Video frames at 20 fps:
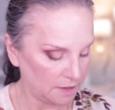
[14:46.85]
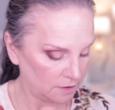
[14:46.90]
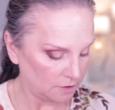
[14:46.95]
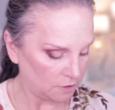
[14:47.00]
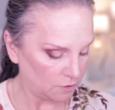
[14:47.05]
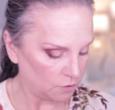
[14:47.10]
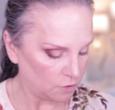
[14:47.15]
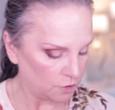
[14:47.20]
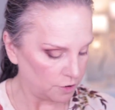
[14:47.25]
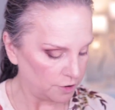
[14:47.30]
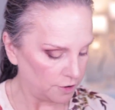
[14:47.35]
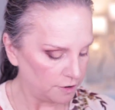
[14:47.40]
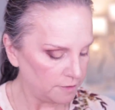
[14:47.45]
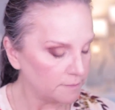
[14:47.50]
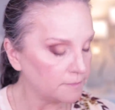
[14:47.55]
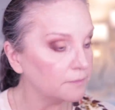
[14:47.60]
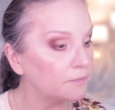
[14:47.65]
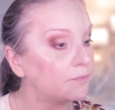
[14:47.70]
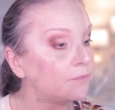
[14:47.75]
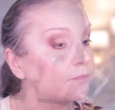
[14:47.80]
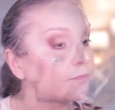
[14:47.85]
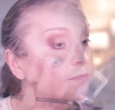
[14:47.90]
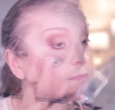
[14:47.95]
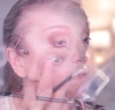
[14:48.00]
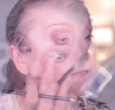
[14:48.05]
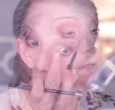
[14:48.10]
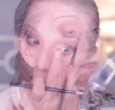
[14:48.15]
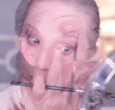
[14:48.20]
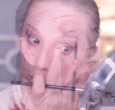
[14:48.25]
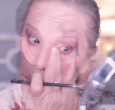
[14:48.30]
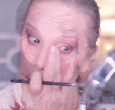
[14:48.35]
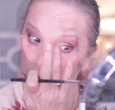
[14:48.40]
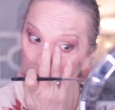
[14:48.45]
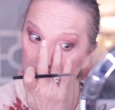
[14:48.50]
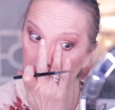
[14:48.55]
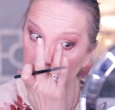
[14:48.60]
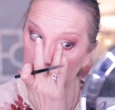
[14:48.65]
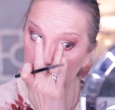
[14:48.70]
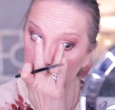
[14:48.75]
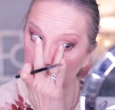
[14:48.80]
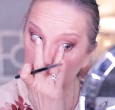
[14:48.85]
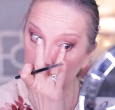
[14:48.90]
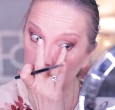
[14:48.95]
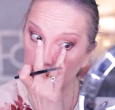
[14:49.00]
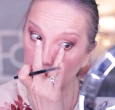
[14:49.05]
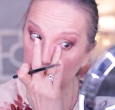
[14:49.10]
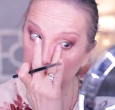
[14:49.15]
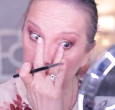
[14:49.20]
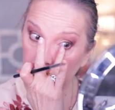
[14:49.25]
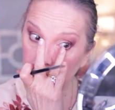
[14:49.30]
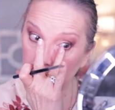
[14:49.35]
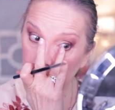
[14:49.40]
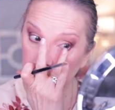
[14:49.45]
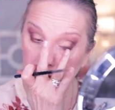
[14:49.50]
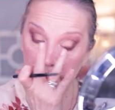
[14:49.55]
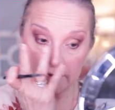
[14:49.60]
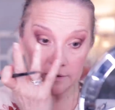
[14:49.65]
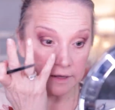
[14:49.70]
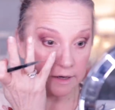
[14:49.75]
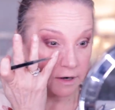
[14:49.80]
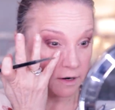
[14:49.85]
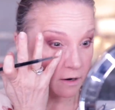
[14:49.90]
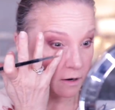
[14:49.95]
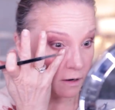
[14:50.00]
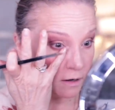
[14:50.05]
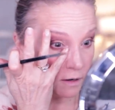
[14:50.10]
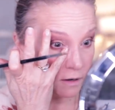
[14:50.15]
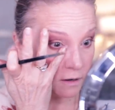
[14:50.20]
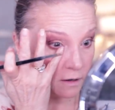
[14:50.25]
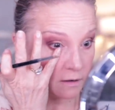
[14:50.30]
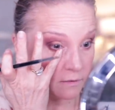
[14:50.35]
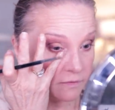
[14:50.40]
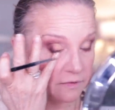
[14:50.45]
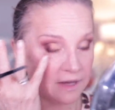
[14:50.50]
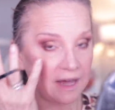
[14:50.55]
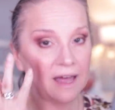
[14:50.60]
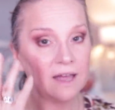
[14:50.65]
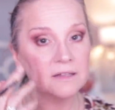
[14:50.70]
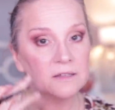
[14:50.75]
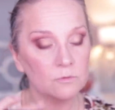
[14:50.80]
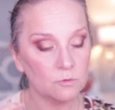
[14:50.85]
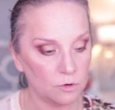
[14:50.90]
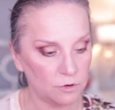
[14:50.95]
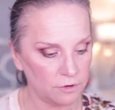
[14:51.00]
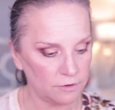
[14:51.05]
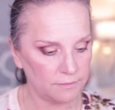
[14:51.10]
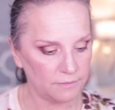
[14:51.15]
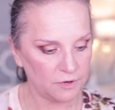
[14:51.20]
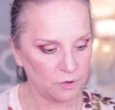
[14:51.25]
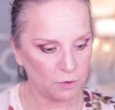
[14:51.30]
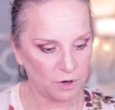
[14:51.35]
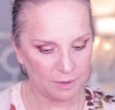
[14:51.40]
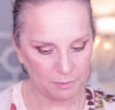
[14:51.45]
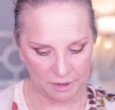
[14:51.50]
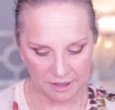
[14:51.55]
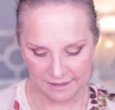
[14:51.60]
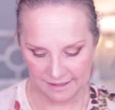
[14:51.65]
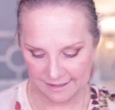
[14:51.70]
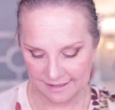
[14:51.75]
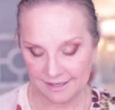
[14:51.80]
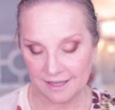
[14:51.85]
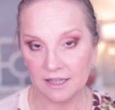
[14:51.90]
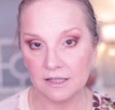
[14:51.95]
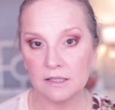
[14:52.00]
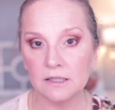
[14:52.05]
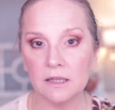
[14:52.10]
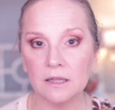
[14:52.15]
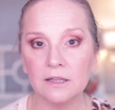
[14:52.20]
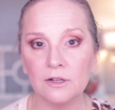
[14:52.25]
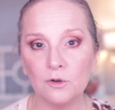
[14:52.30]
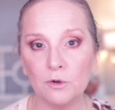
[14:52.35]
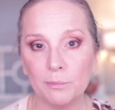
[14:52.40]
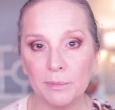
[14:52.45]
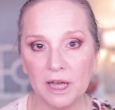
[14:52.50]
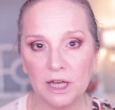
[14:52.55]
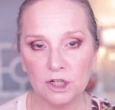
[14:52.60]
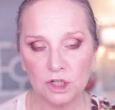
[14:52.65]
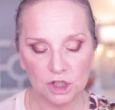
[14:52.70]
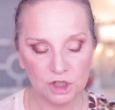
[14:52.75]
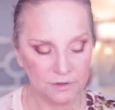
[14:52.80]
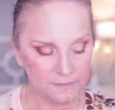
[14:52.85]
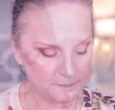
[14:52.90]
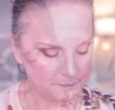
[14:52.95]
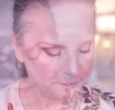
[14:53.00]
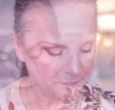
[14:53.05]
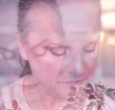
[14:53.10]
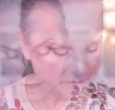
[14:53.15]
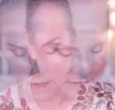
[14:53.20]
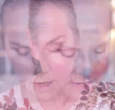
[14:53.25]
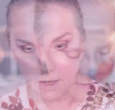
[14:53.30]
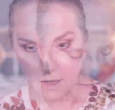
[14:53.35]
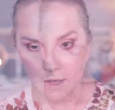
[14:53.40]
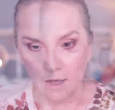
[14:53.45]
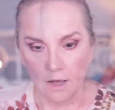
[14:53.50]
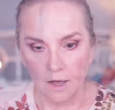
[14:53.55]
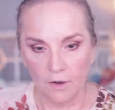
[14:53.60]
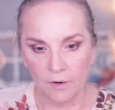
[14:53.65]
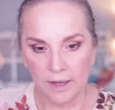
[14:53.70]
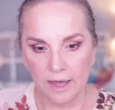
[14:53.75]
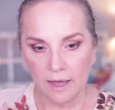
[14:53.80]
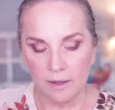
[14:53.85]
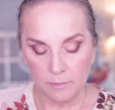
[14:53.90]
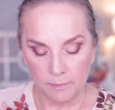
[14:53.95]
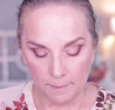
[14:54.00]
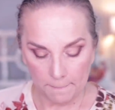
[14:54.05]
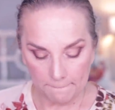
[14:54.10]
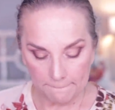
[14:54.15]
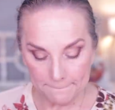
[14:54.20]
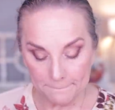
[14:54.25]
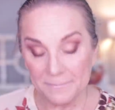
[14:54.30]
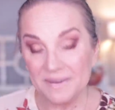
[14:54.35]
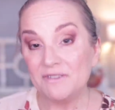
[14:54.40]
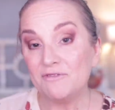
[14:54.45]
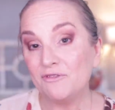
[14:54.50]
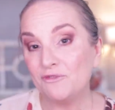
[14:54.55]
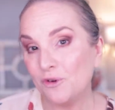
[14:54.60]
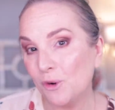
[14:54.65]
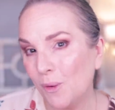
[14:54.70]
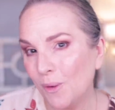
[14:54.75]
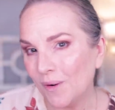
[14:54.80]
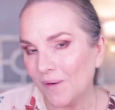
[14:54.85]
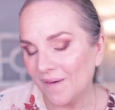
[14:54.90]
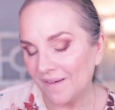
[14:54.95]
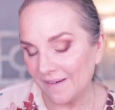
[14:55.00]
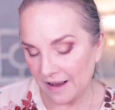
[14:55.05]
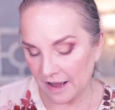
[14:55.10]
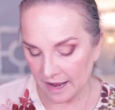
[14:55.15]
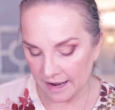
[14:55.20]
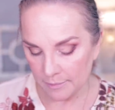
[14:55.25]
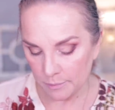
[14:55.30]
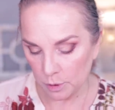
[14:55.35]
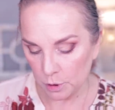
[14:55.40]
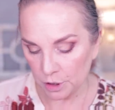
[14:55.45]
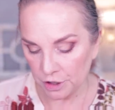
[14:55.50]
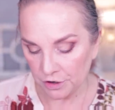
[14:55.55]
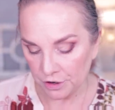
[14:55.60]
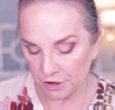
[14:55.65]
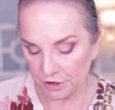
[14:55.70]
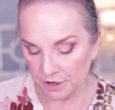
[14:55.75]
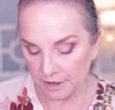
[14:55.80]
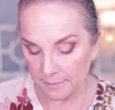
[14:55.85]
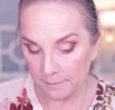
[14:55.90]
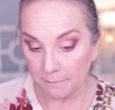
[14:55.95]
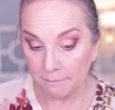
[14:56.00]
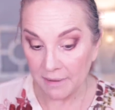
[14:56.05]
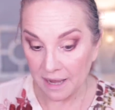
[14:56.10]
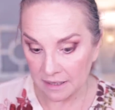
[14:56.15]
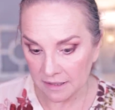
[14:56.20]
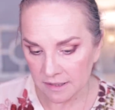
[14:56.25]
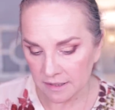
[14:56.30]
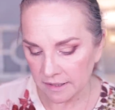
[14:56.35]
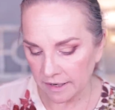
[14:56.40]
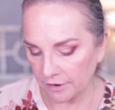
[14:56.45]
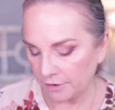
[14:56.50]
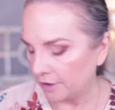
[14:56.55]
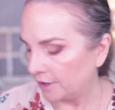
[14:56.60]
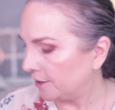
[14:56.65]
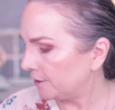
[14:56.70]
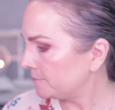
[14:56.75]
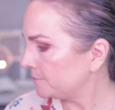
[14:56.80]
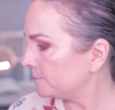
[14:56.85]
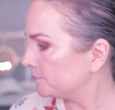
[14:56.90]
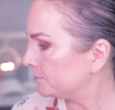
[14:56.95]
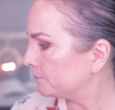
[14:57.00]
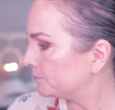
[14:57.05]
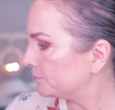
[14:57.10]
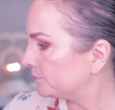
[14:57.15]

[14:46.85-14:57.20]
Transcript: in the corner. Don't want it quite right there. That's where the crepiness gets a little much. Okay, before I put on mascara,